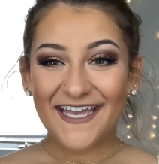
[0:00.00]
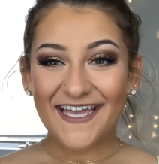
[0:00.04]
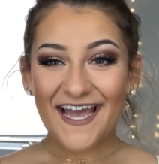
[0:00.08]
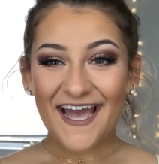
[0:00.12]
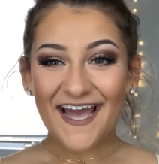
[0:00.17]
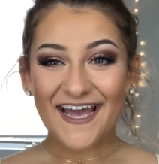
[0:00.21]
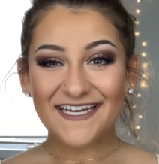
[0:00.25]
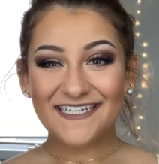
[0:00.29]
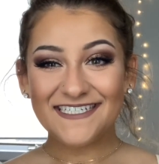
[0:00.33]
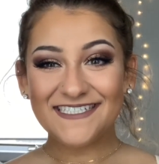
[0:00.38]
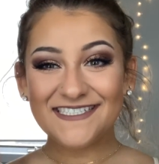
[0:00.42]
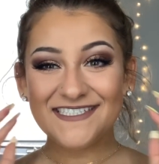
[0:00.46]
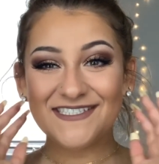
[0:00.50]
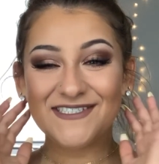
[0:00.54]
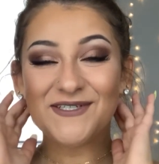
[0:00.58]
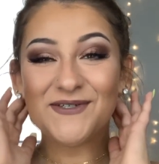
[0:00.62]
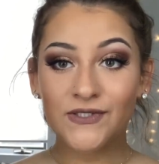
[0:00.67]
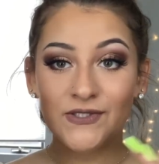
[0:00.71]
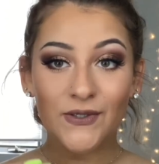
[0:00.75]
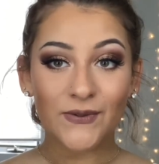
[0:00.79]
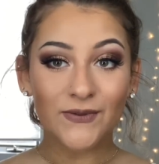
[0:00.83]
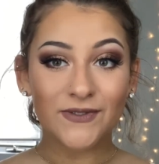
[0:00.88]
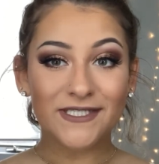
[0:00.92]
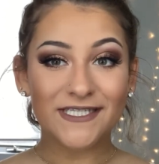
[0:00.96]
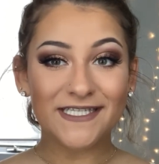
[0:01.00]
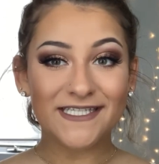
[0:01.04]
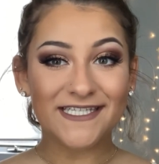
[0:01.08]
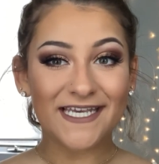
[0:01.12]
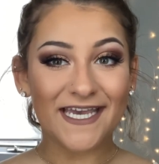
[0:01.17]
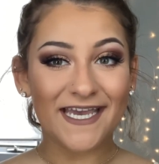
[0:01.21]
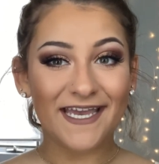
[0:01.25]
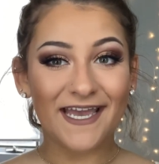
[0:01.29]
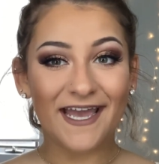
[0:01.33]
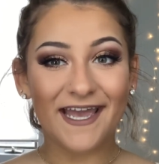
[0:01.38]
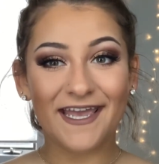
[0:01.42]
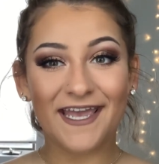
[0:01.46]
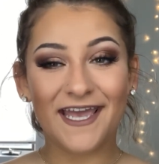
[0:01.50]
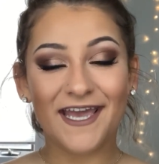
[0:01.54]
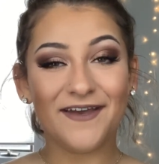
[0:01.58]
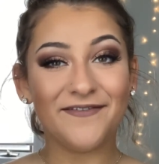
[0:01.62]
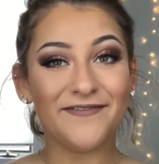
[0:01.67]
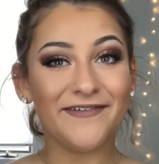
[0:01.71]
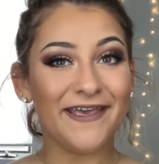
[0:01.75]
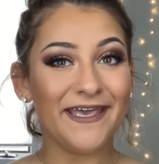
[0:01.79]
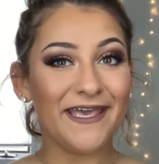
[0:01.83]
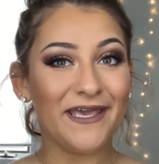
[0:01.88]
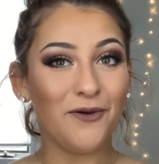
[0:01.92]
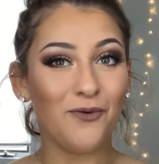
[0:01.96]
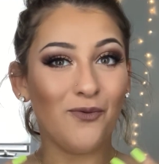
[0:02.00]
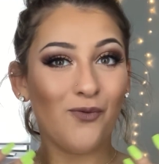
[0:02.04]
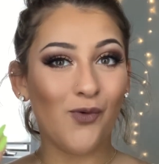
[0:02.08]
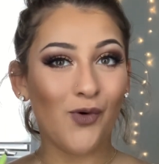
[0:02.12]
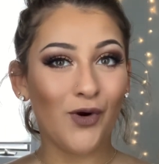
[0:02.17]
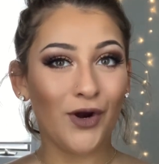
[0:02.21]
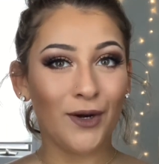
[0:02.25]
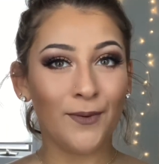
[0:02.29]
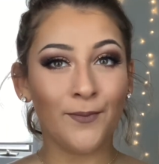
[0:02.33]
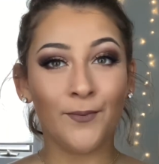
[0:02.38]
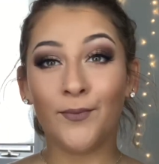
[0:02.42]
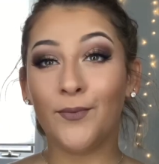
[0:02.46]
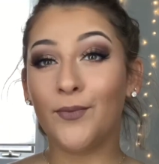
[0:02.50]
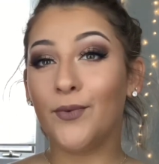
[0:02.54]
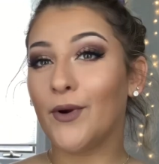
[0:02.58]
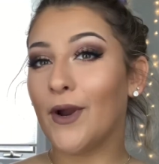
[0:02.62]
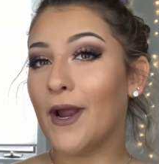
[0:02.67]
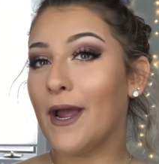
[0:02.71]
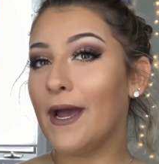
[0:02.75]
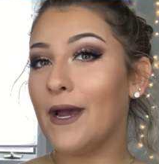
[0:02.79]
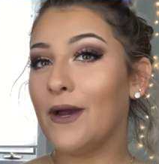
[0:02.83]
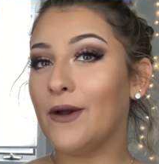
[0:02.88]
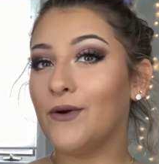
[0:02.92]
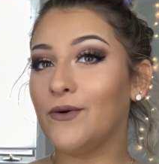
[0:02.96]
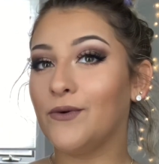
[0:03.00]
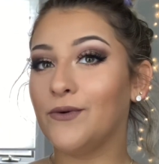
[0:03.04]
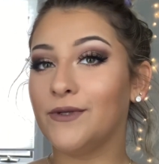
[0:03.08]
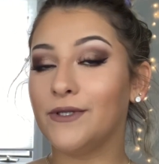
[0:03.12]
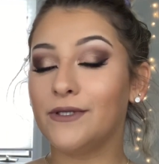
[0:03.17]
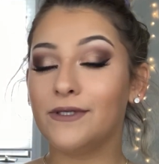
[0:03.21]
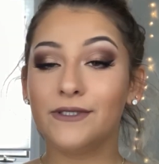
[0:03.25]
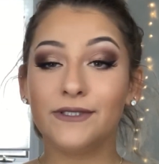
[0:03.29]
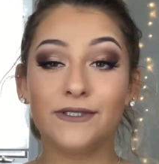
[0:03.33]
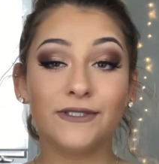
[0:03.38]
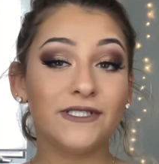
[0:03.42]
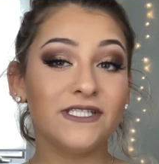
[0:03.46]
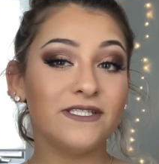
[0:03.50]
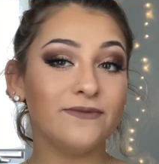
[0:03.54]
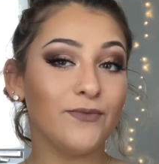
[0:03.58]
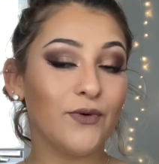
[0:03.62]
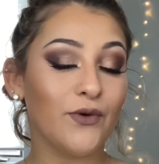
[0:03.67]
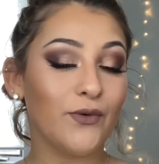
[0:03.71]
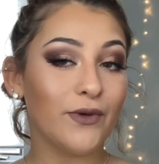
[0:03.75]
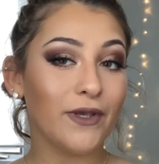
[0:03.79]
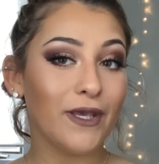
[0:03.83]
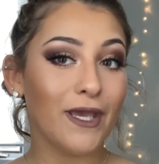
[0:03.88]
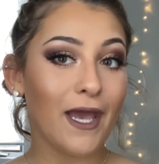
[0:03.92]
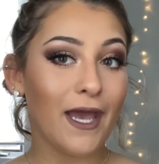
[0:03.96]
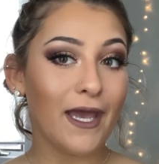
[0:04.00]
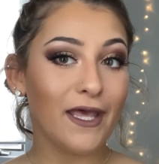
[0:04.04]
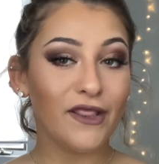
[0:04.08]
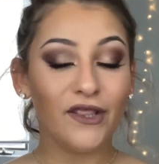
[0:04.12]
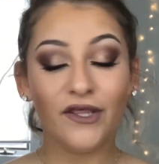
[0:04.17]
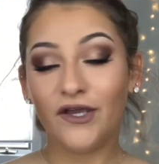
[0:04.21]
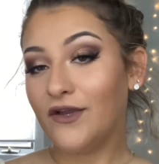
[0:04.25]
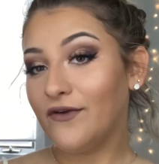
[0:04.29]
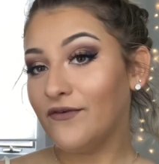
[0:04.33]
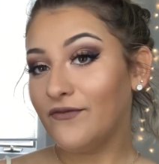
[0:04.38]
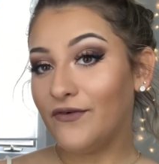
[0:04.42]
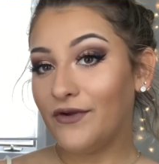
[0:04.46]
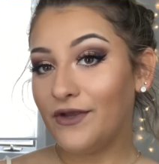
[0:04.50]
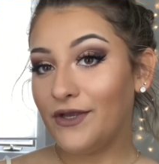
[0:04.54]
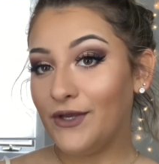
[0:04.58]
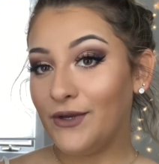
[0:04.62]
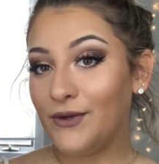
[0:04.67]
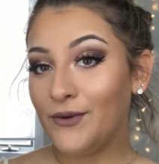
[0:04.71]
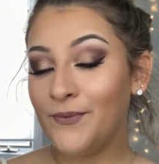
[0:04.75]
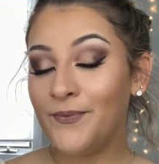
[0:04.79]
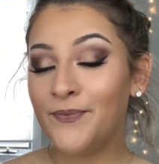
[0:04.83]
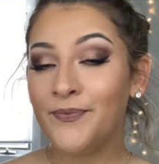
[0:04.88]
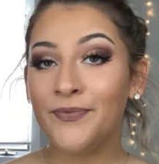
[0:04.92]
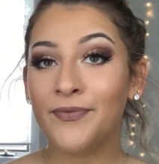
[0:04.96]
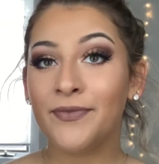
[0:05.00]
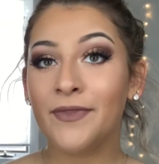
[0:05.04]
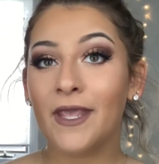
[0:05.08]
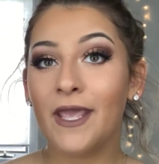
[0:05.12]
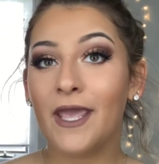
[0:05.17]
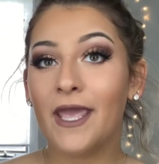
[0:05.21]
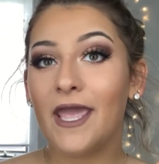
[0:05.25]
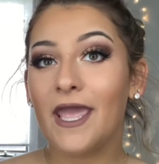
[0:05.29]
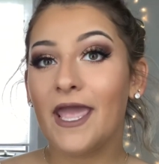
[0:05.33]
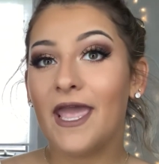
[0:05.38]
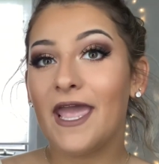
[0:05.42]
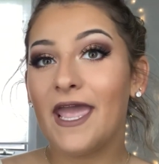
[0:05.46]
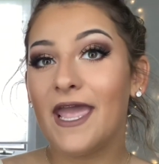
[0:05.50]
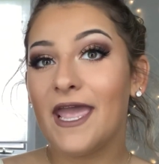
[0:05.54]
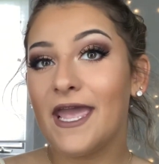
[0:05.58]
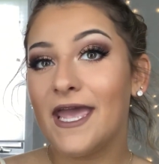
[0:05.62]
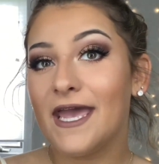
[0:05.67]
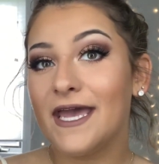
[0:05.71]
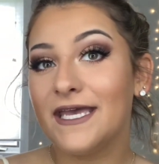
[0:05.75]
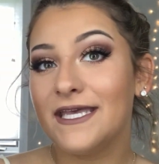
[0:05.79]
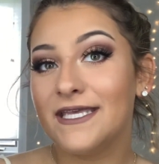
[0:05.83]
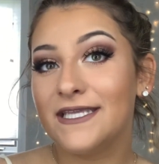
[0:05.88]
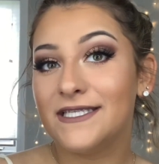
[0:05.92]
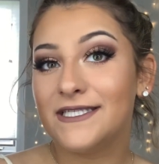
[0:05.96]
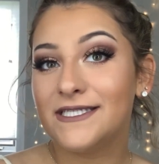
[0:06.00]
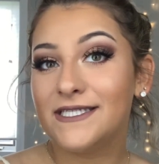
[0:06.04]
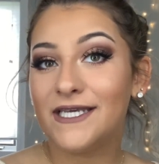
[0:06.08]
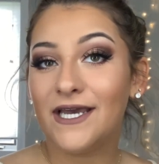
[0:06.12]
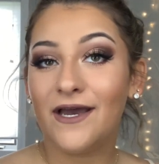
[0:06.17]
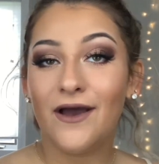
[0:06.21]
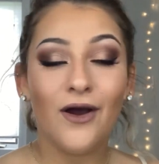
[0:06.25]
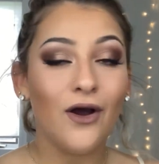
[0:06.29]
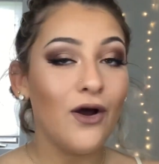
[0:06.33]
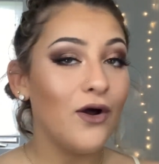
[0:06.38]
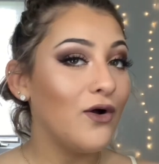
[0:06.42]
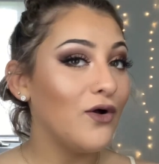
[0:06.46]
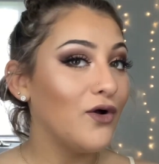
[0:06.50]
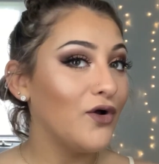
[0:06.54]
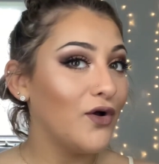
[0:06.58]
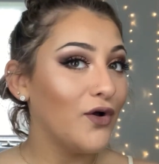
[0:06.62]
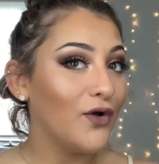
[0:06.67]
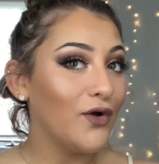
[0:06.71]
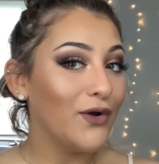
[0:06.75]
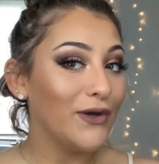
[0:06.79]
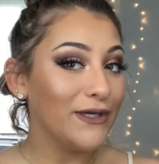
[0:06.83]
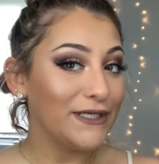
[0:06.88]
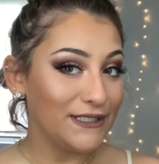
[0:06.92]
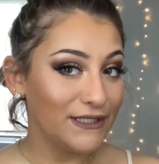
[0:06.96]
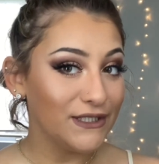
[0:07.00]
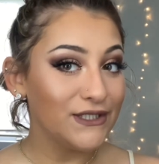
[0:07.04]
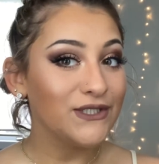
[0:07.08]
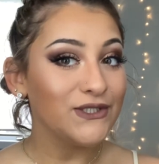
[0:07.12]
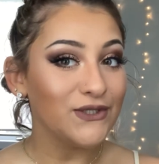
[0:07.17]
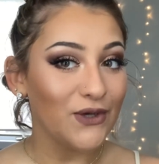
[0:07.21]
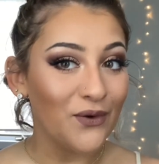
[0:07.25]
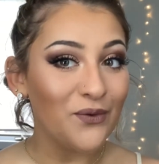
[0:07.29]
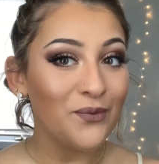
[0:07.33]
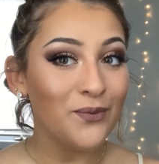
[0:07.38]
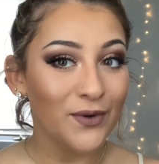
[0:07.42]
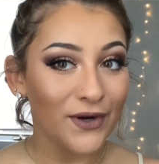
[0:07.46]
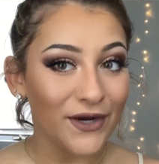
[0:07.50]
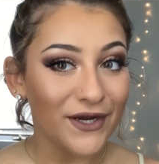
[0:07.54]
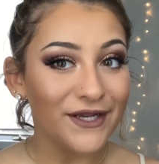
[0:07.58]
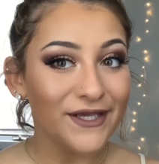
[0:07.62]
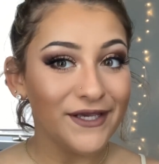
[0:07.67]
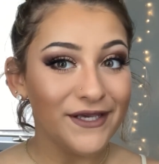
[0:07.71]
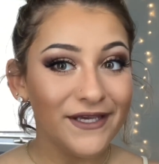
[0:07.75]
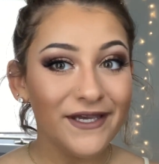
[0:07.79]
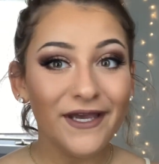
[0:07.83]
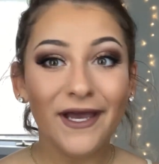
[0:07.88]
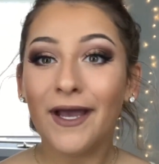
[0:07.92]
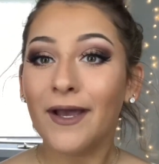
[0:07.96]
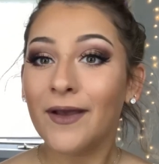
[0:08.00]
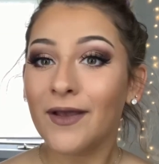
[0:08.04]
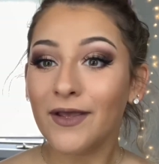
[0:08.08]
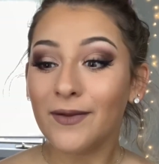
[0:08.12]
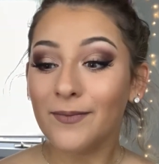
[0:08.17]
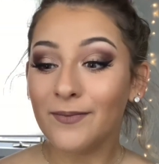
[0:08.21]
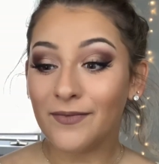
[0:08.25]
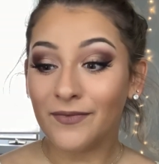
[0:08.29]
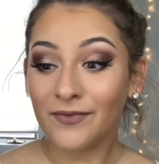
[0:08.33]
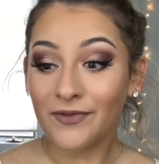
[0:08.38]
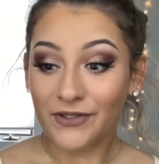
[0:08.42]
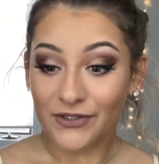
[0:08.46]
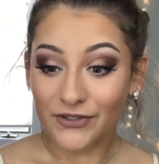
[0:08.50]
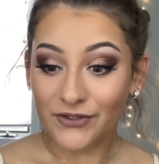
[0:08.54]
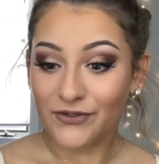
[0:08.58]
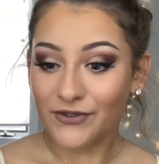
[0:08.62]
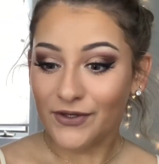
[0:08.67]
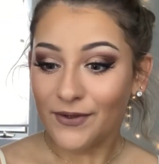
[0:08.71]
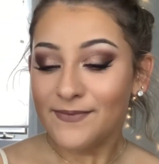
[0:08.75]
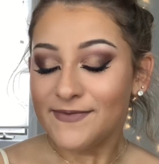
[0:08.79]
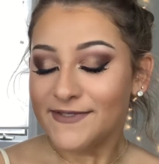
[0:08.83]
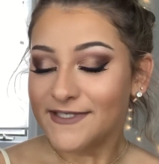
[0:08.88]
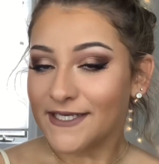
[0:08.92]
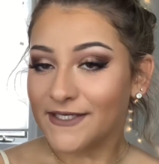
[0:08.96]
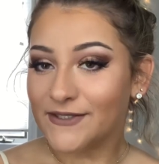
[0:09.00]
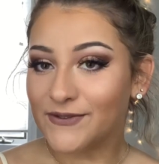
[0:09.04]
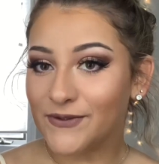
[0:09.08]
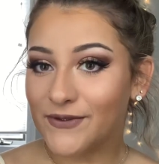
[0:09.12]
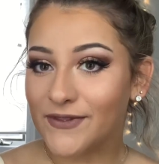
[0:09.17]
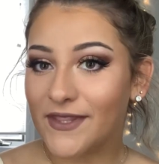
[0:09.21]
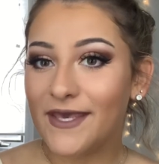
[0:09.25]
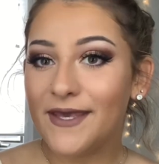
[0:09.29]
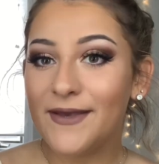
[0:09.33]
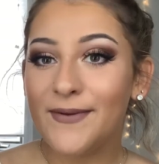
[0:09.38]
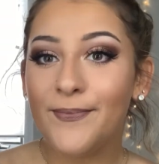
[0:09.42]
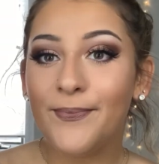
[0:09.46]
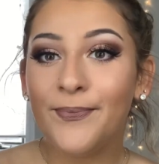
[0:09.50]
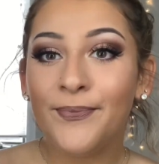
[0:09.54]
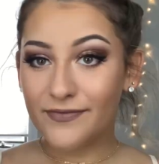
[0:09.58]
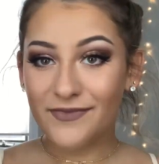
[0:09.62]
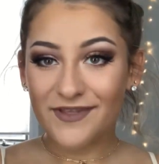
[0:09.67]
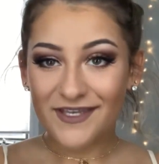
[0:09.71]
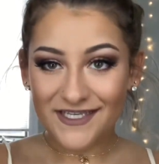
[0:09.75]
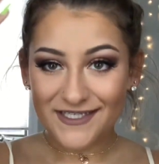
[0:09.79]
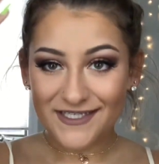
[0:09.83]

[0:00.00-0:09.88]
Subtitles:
Hey guys, so today I have a warm brown smoky eye look for you, and it's so pretty. I'm literally obsessed with it.